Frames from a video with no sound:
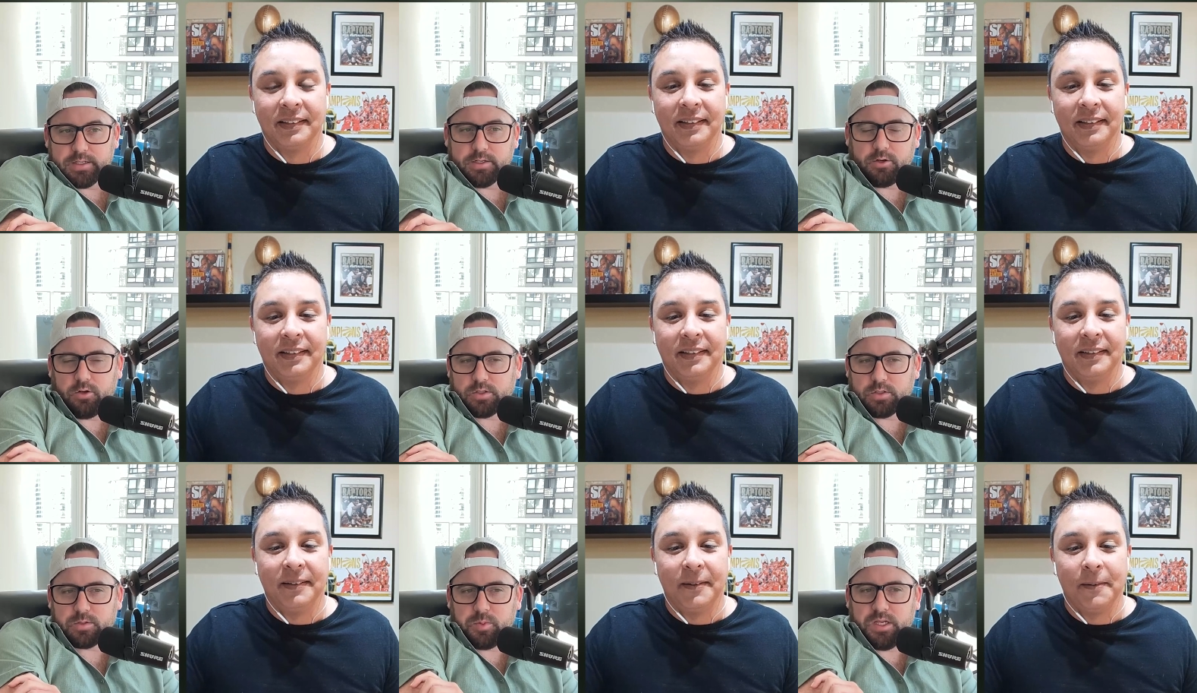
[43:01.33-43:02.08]
Speaker 1: And it
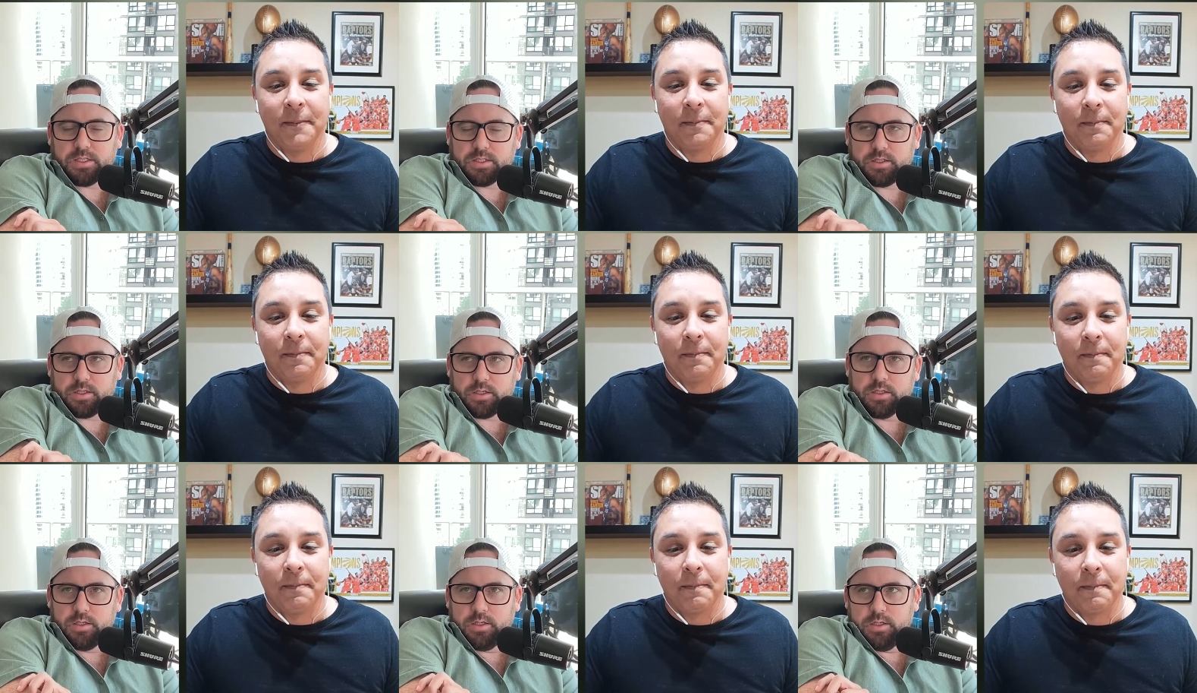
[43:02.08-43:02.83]
also speaks
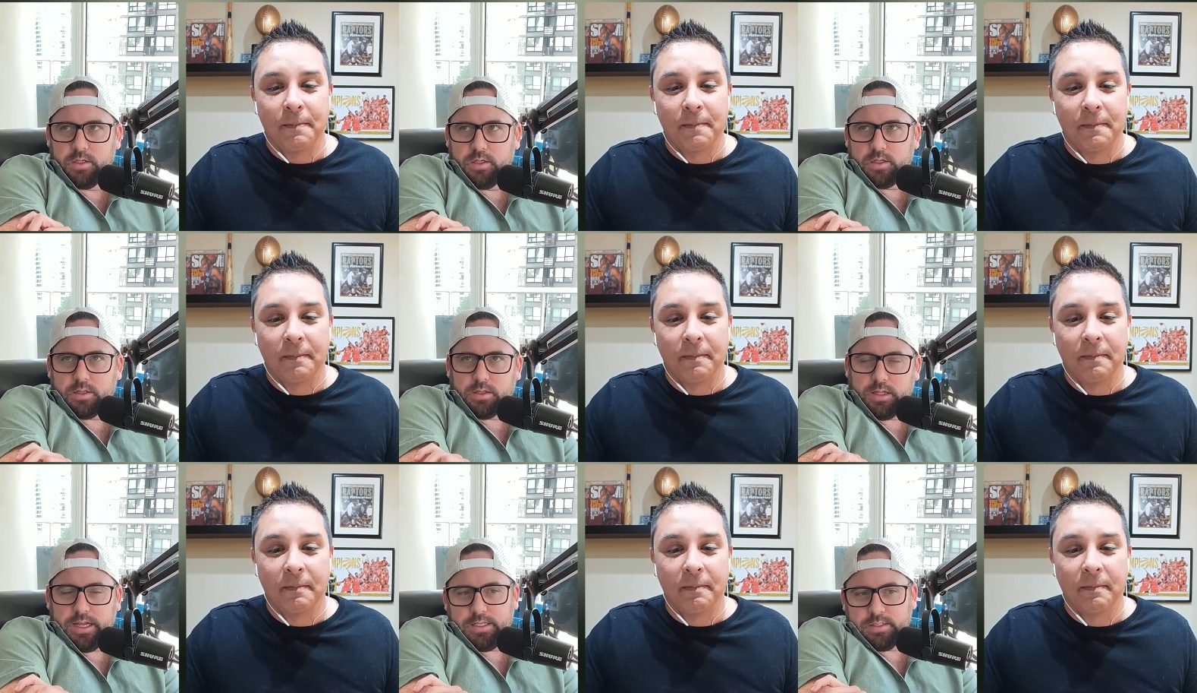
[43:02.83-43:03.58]
to
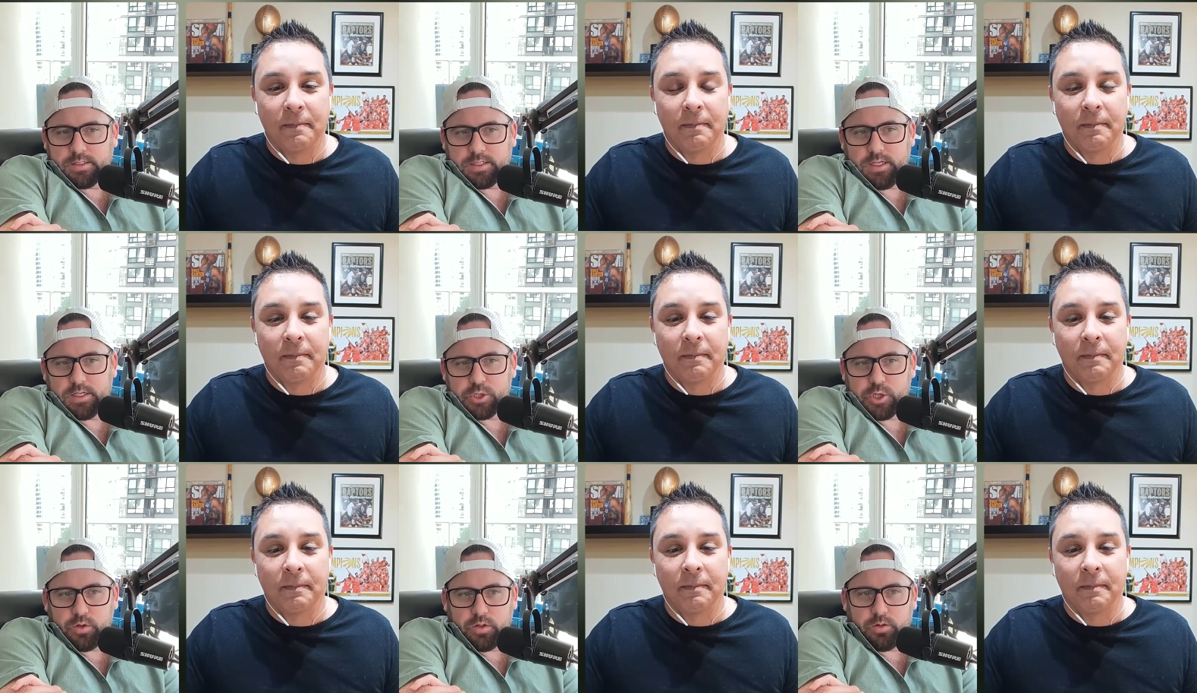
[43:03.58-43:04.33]
the latency
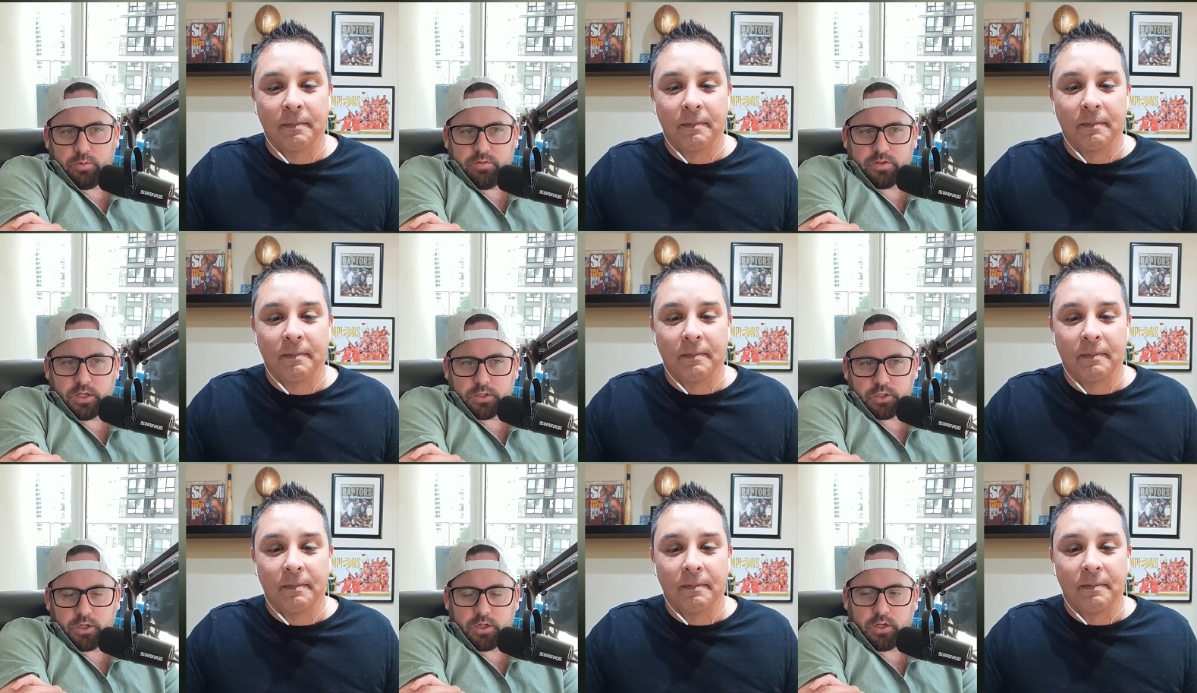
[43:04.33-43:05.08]
issue that we've
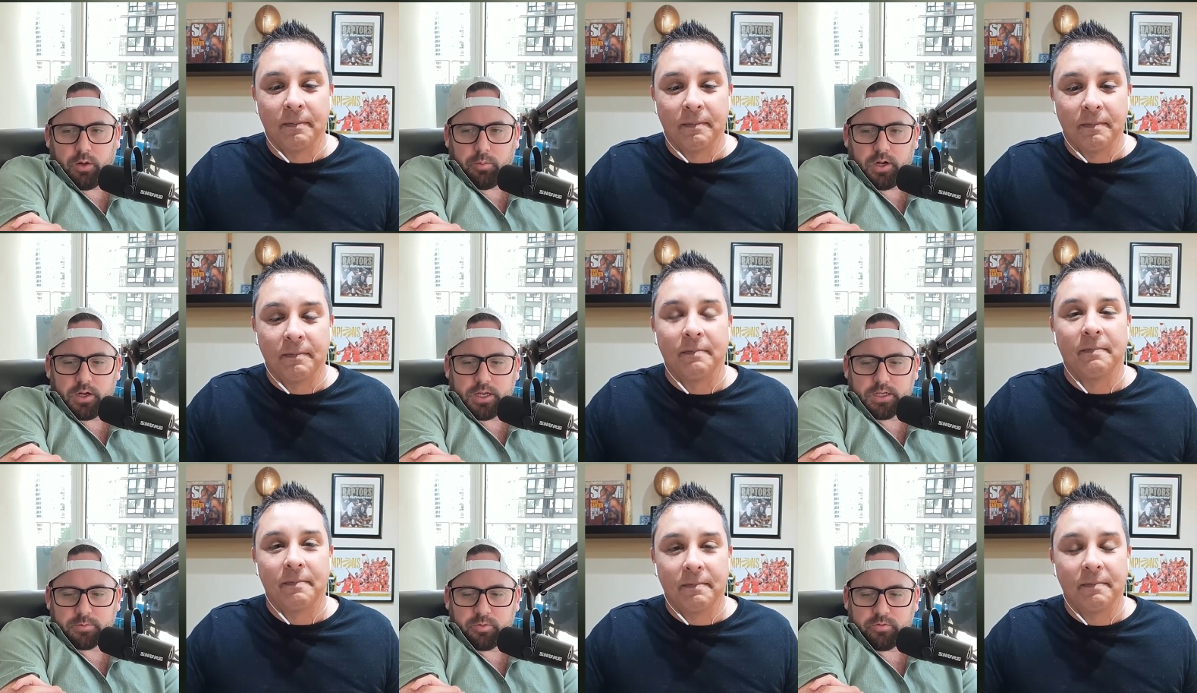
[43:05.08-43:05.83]
touched on in our
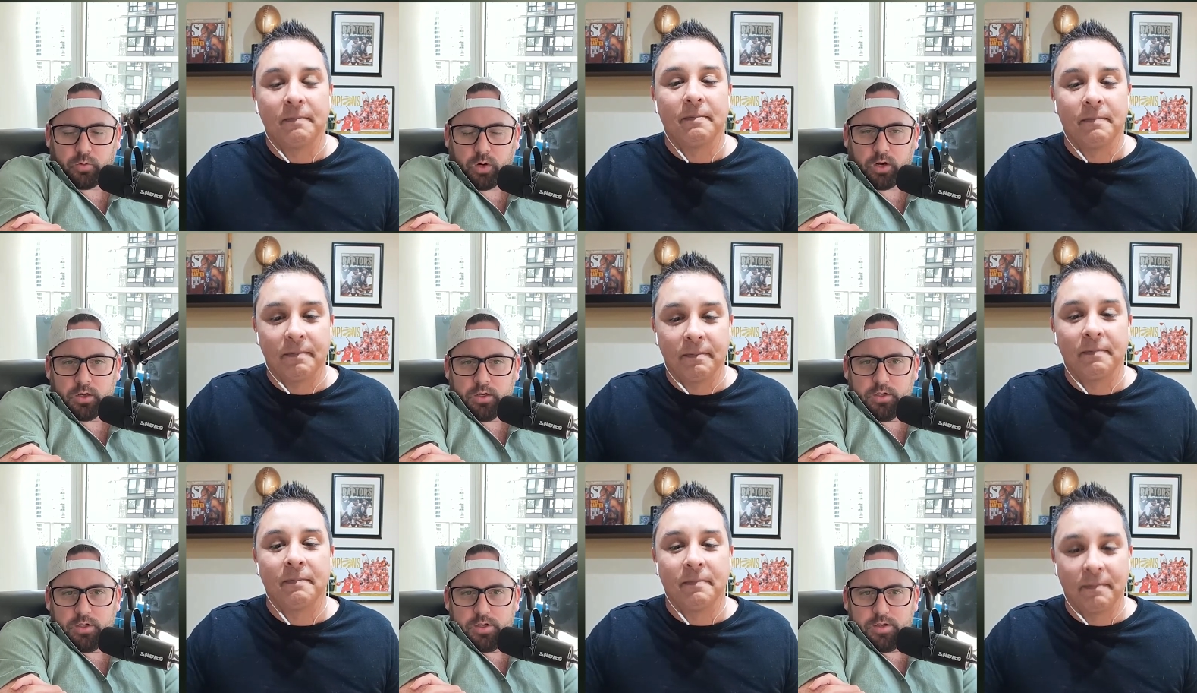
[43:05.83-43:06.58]
podcast before.
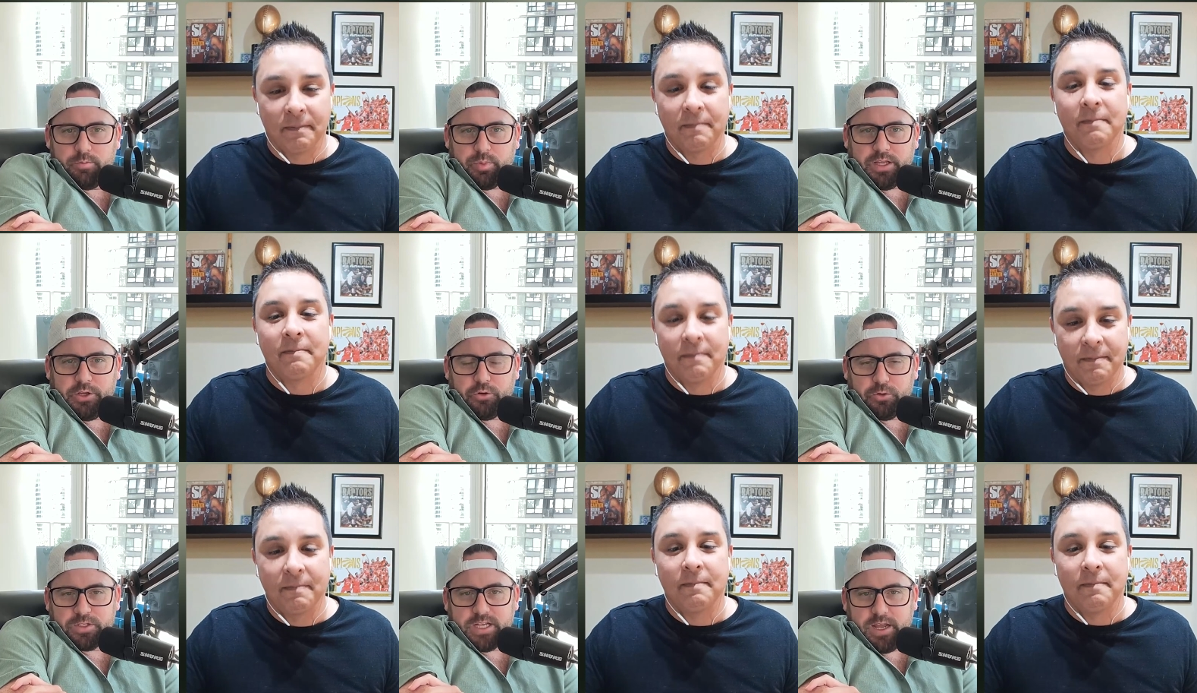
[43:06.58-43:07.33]
But
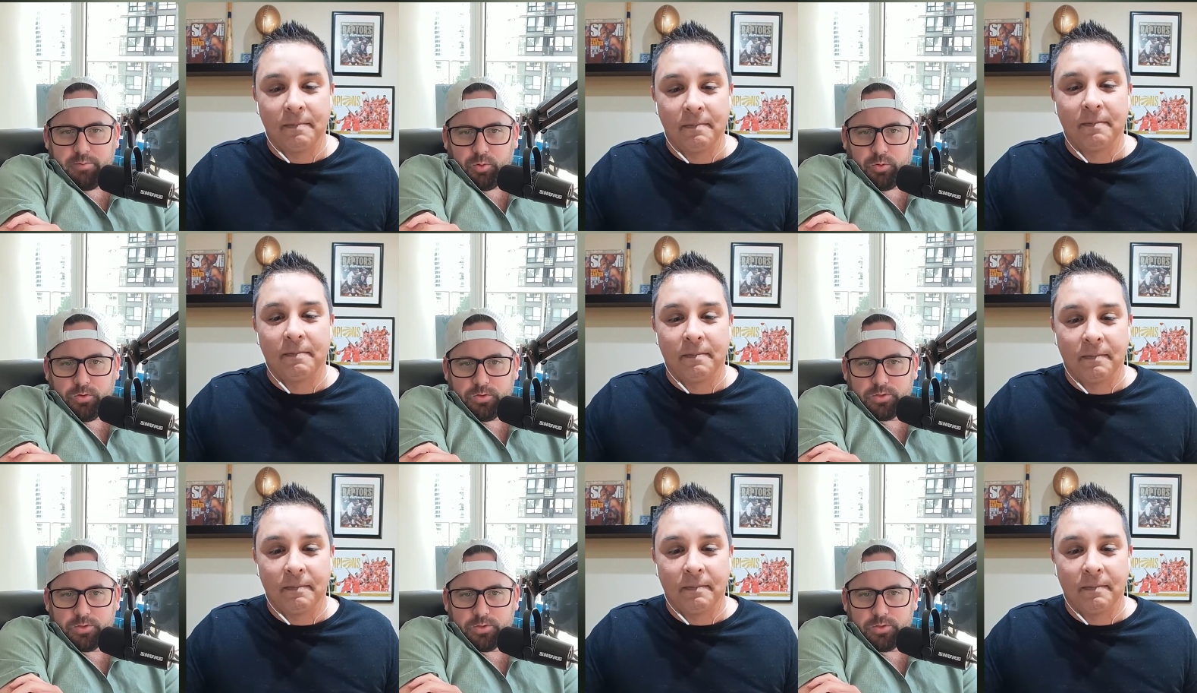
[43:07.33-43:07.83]
your table,